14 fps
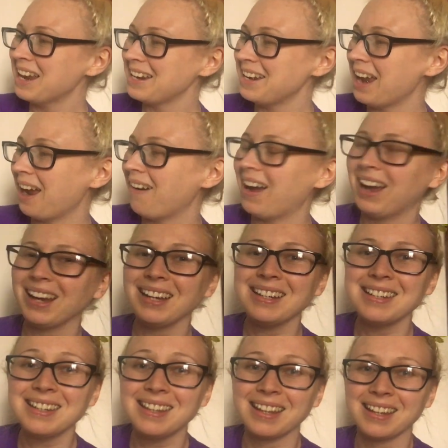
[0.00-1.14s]
Now, I
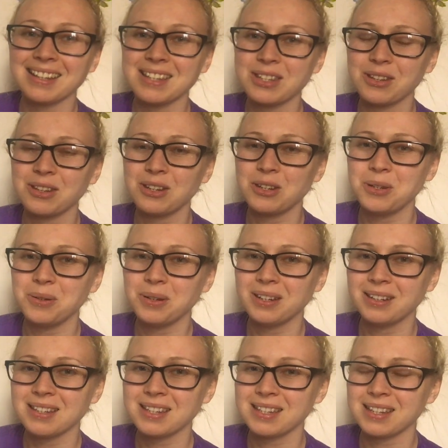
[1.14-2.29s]
did this so that you
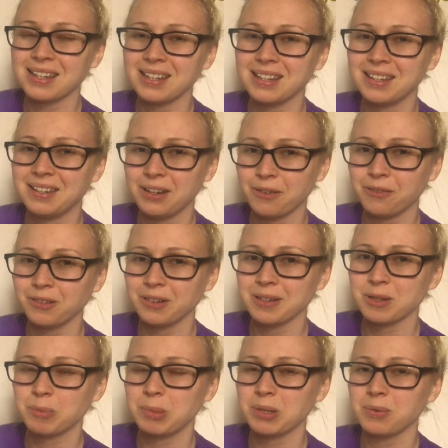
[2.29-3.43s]
can see the
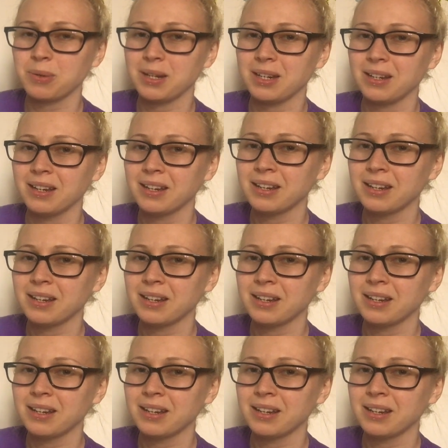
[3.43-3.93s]
difference between